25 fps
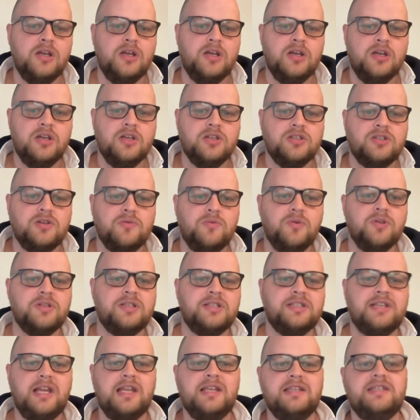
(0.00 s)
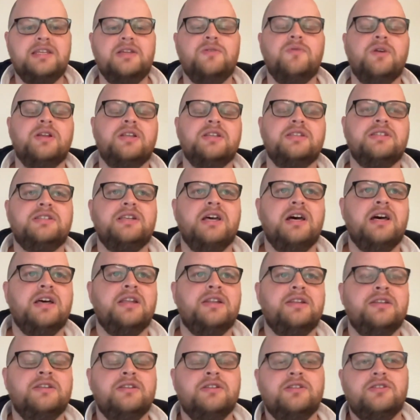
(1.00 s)
So what SentiOne has
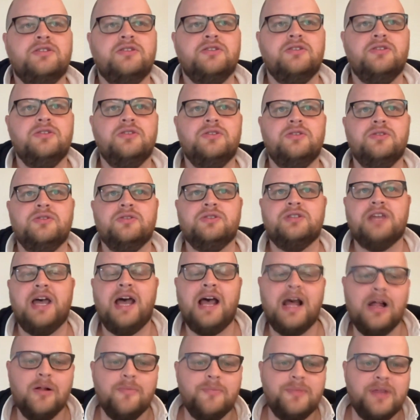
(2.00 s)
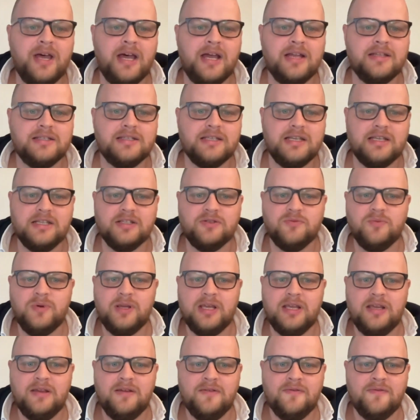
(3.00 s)
done to help that is
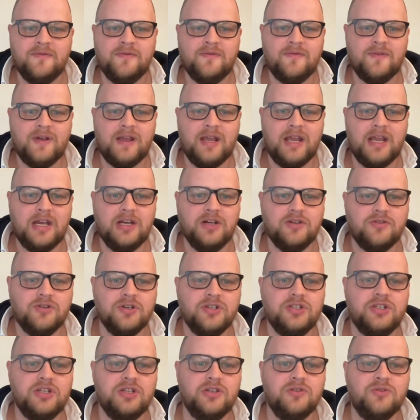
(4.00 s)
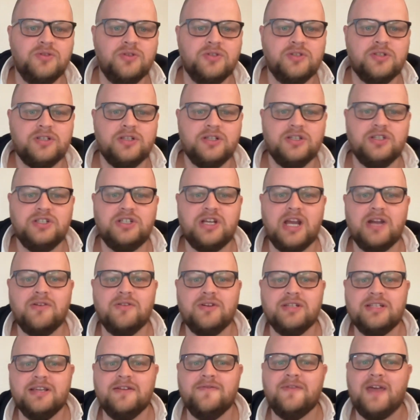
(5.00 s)
we've introduced
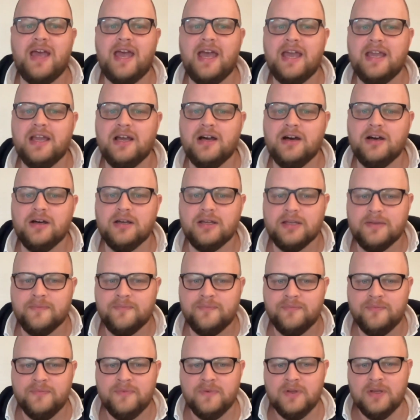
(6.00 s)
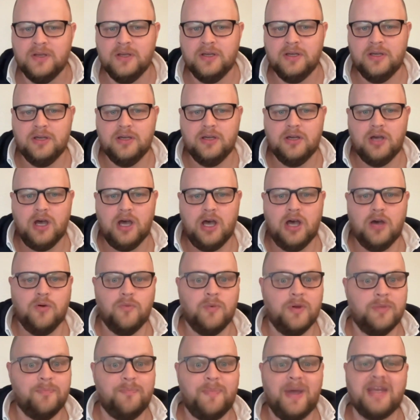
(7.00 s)
generative AI
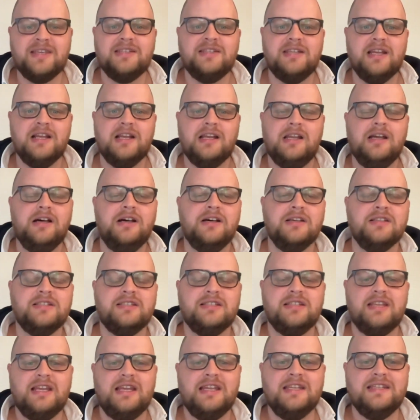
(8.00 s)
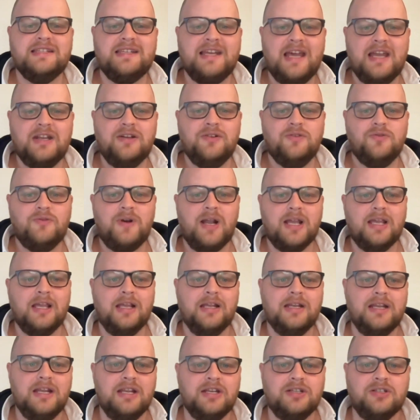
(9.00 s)
with best-in-class intent
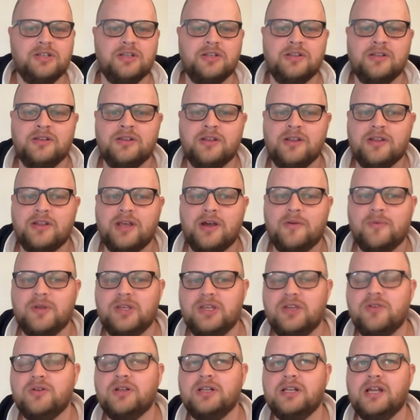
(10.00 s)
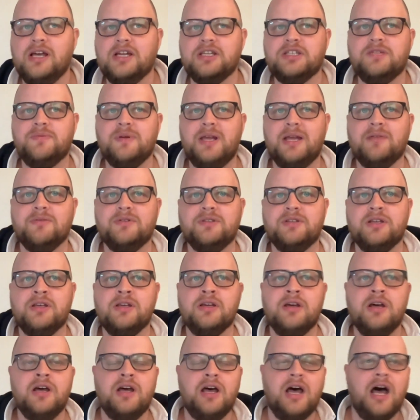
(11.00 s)
recognition that we utilize to be able to
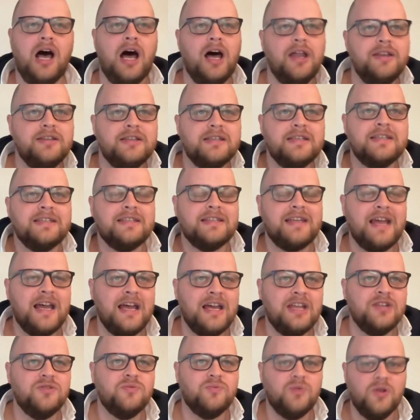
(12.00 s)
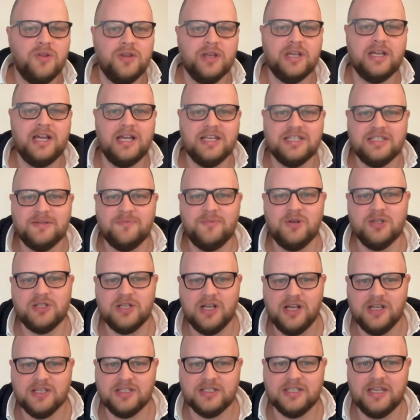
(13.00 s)
understand what the customer is
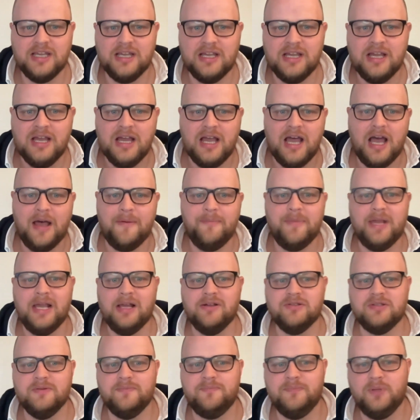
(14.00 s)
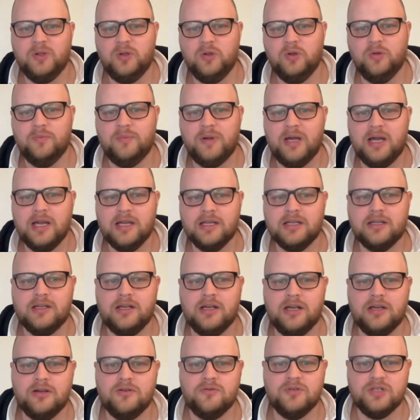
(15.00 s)
asking and be able to pull back
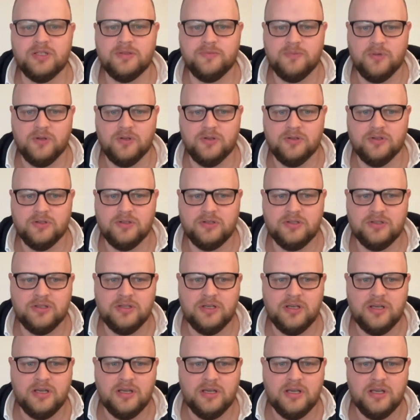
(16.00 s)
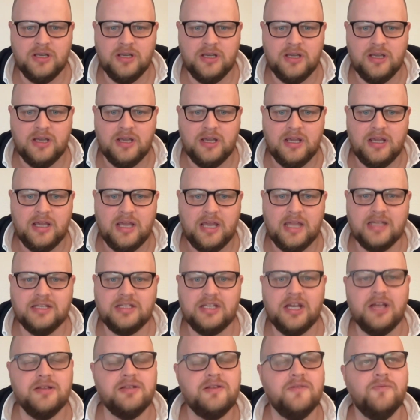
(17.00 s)
a response. In
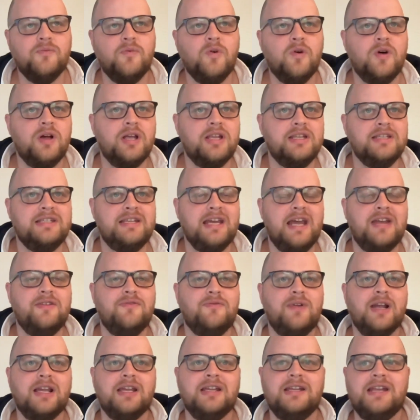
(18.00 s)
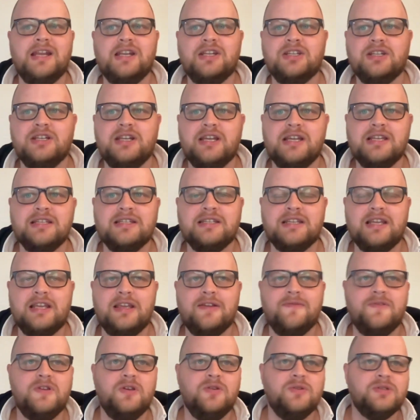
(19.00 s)
terms of what intent recognition is,
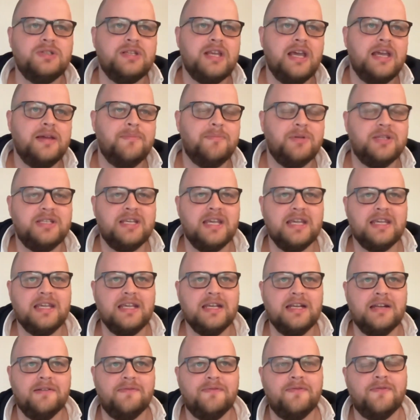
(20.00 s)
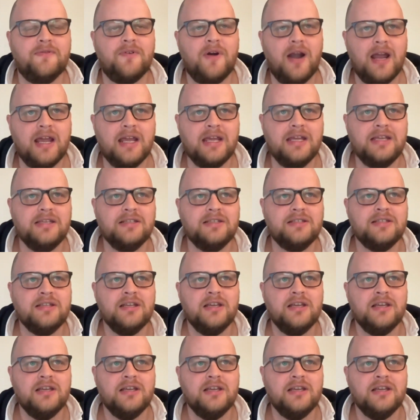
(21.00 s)
if you say a particular phrase,